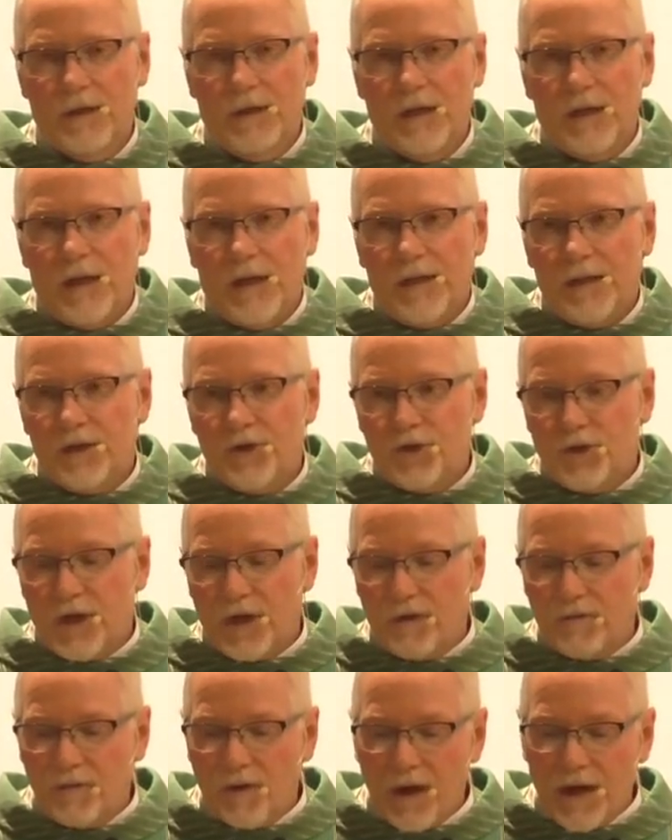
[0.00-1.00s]
And this
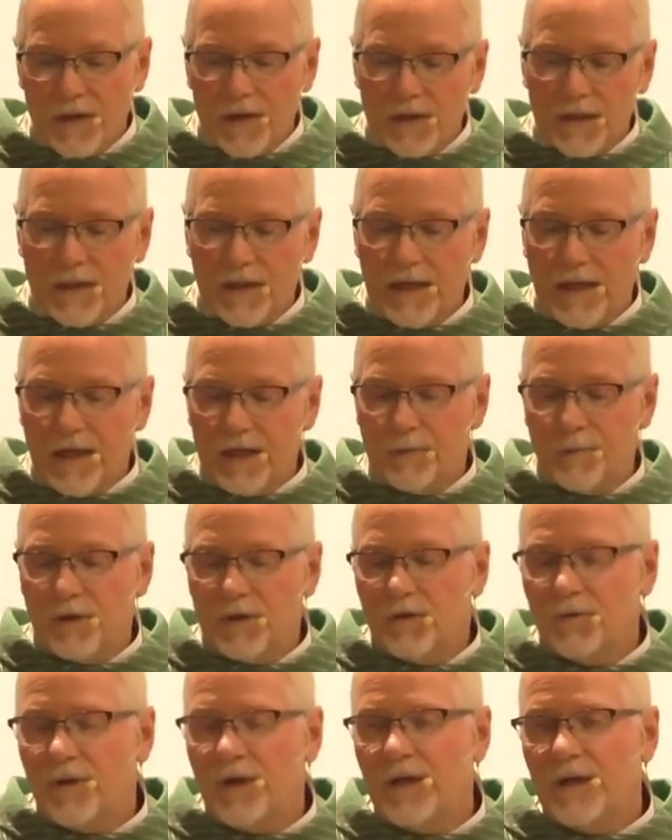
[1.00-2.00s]
generosity has
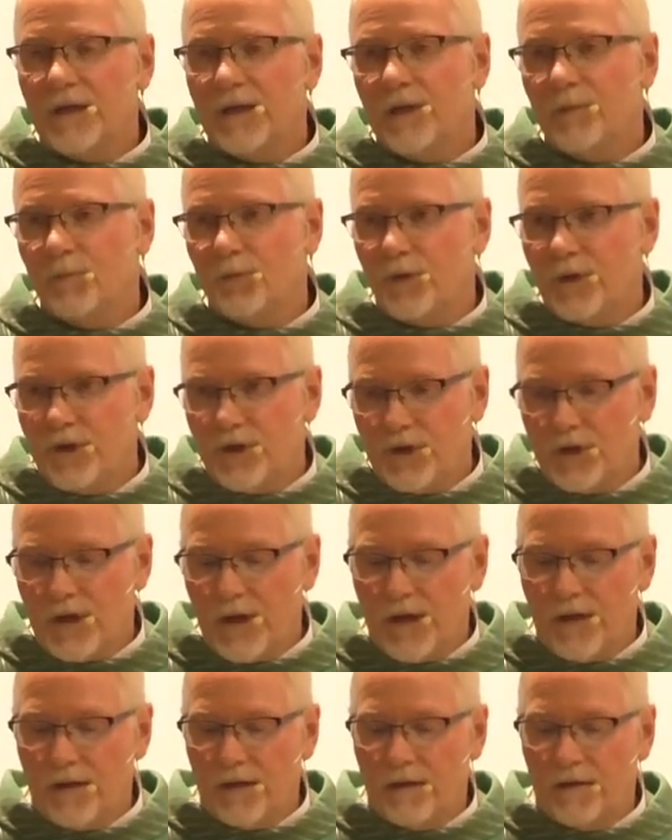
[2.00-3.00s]
been greatly
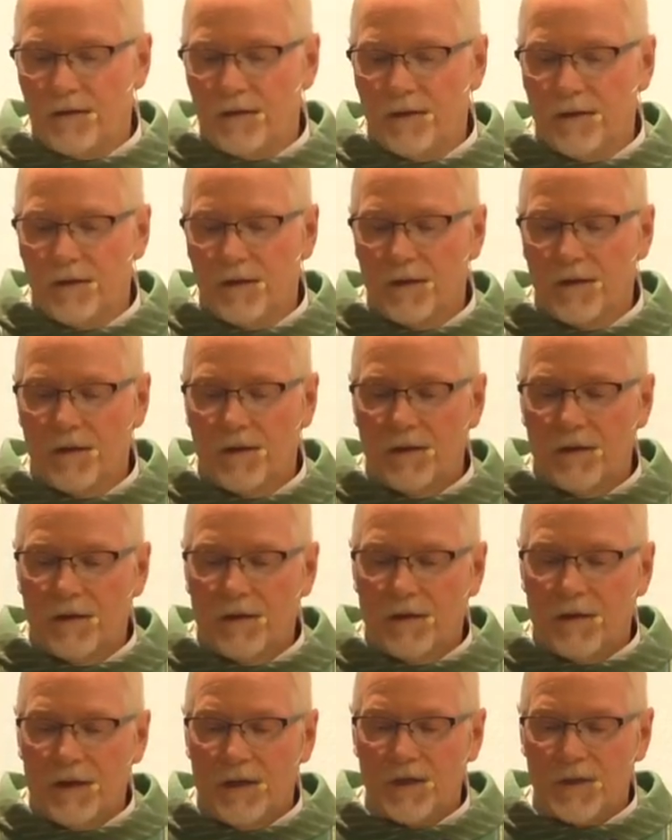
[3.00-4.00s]
appreciated,
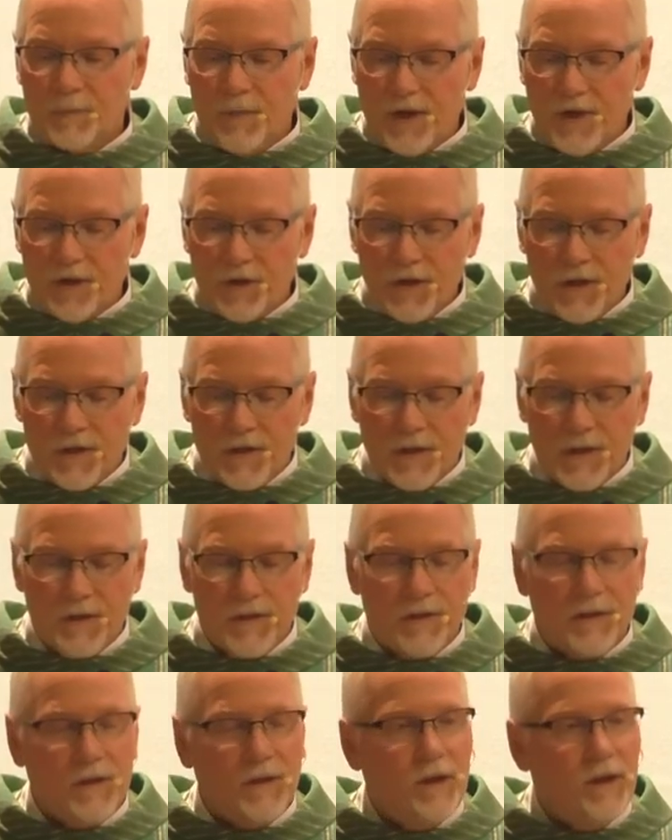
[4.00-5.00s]
especially
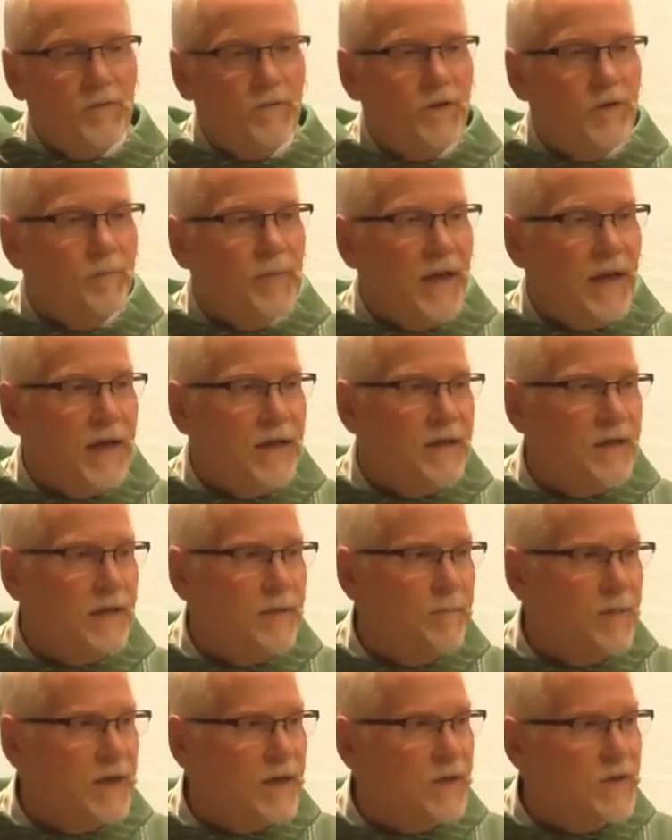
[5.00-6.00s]
since the COVID
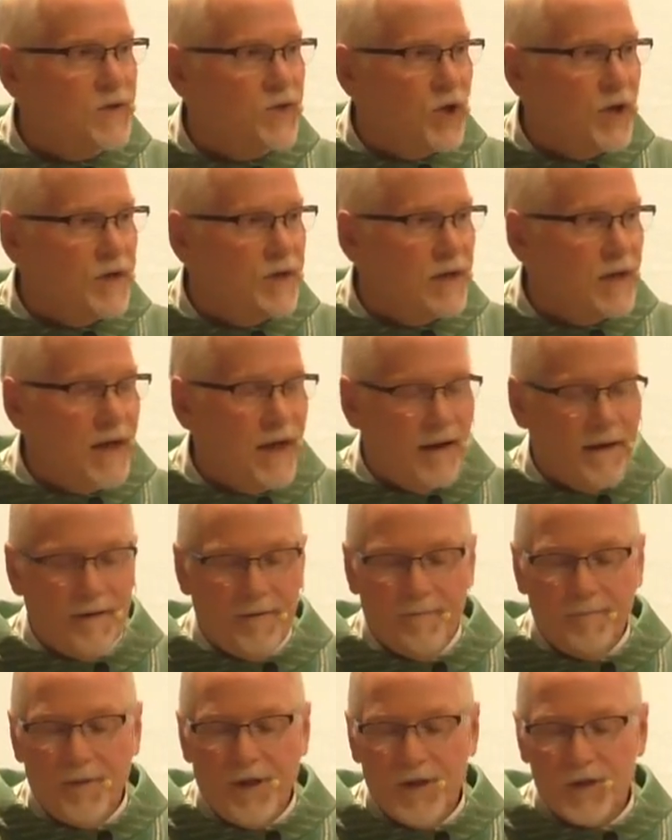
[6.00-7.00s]
pandemic
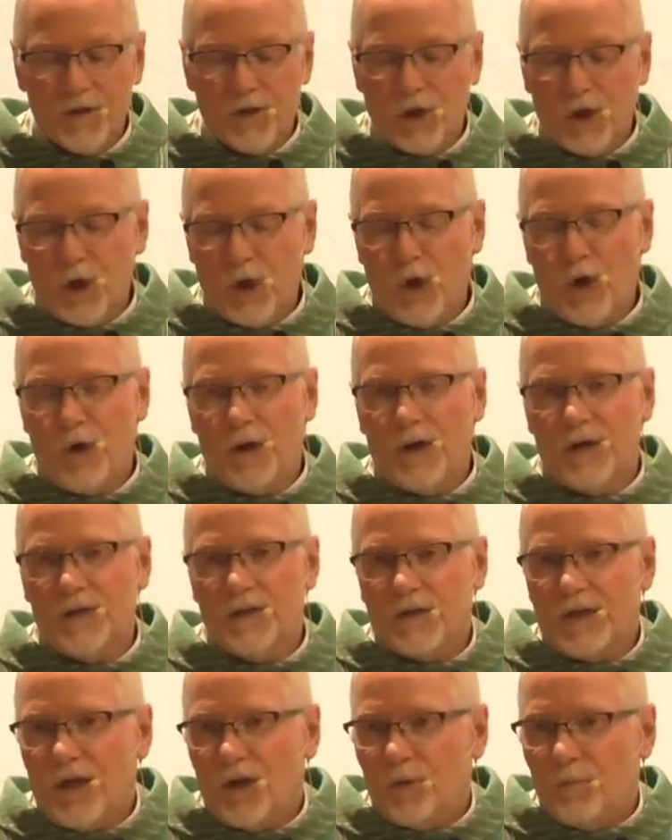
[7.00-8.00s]
shutdown has occurred and
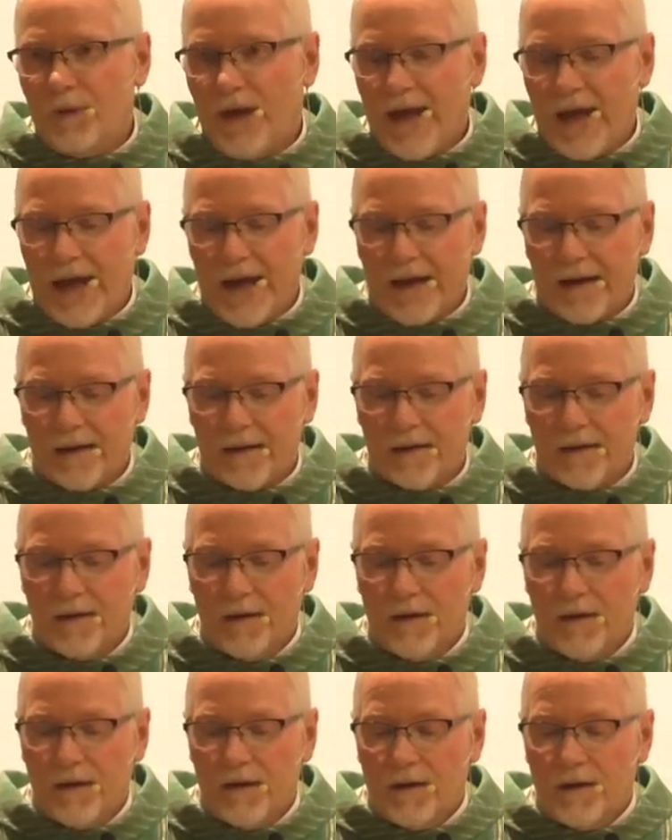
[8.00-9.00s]
scaled back
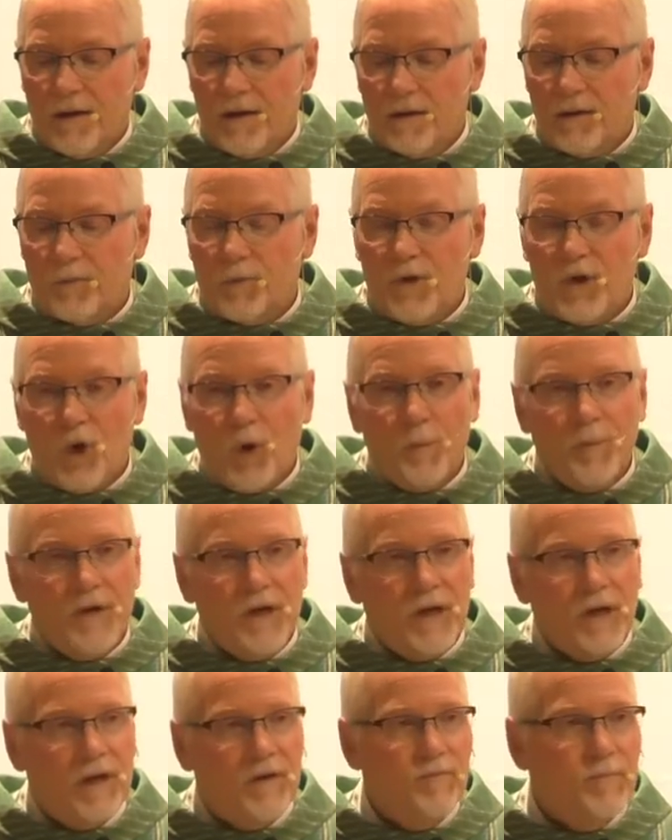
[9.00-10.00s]
the
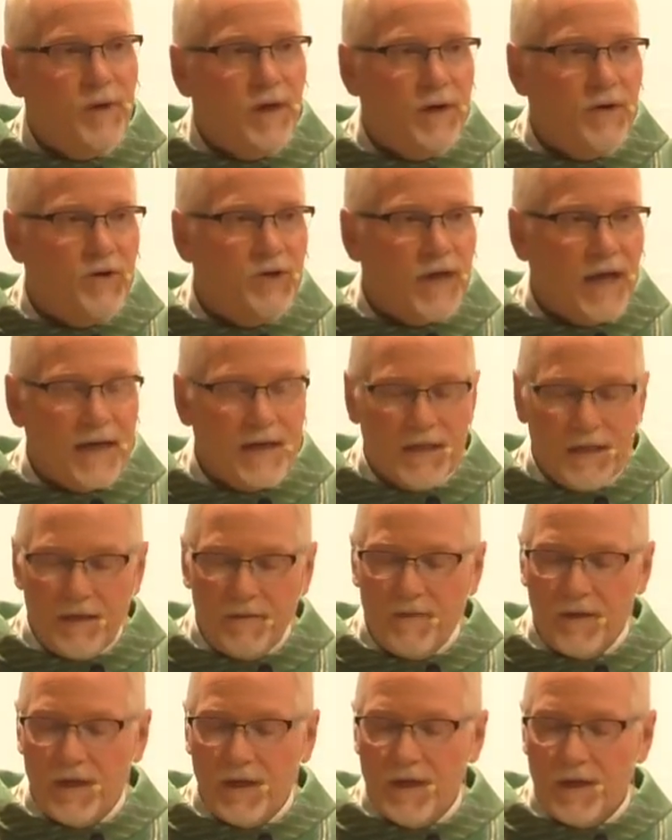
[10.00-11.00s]
reopening of parish
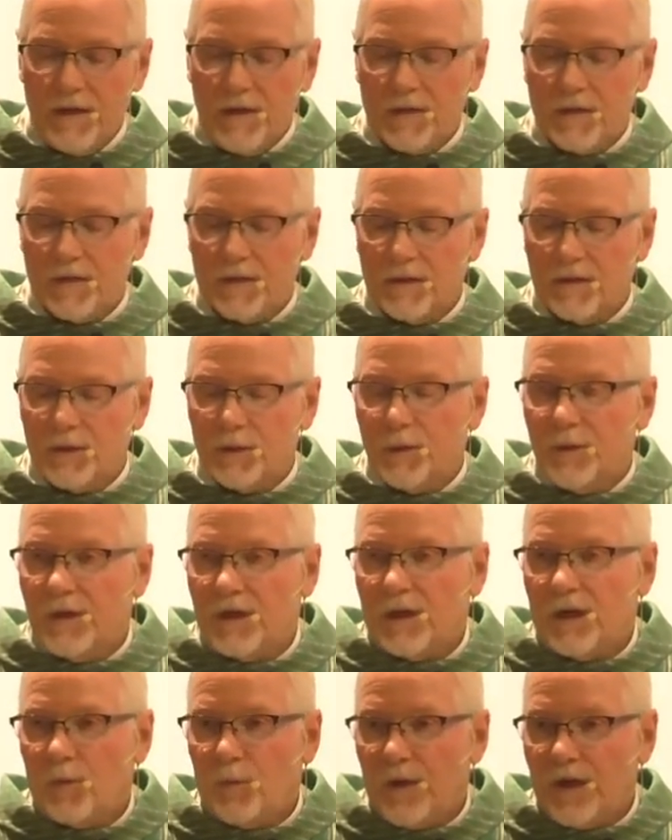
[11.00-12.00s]
activities,
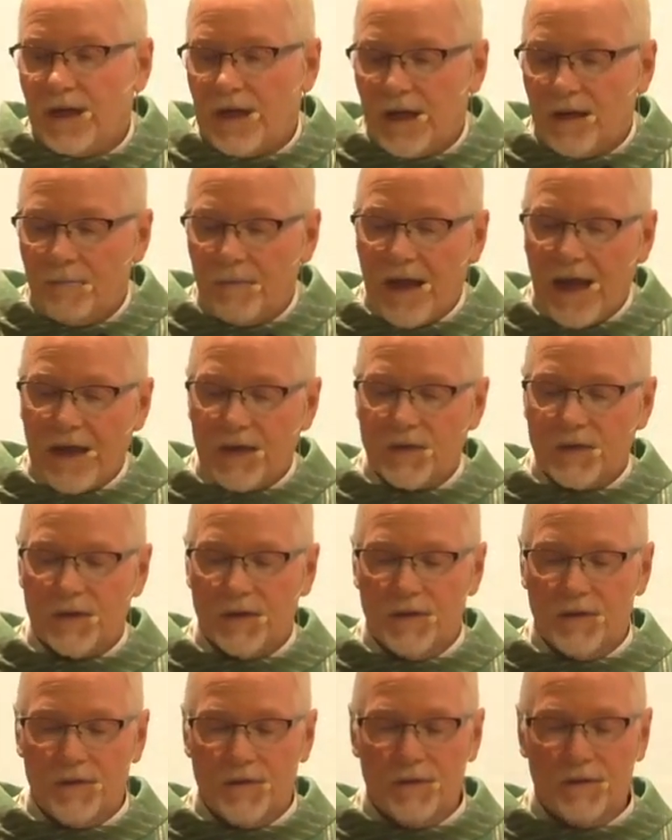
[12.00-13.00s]
including our weekend
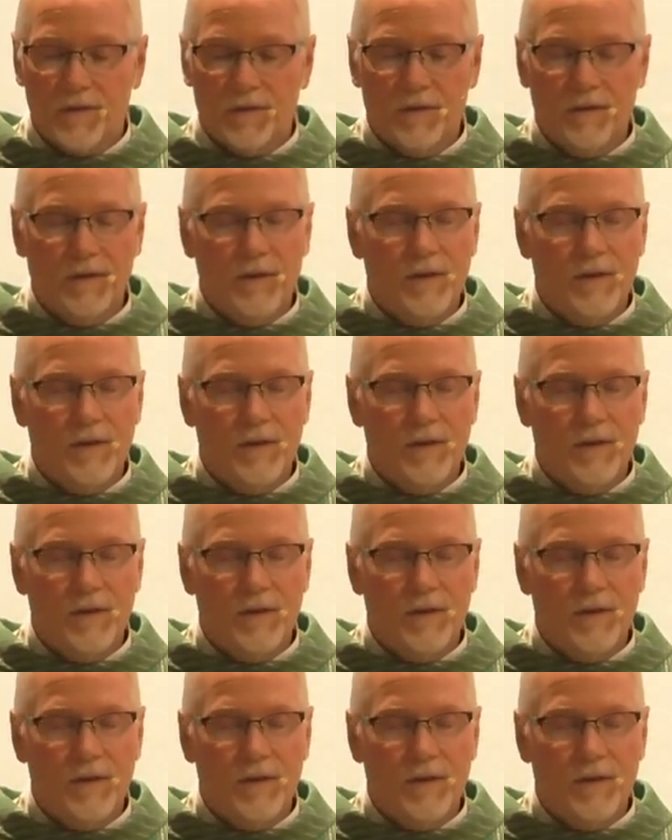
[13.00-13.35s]
masses.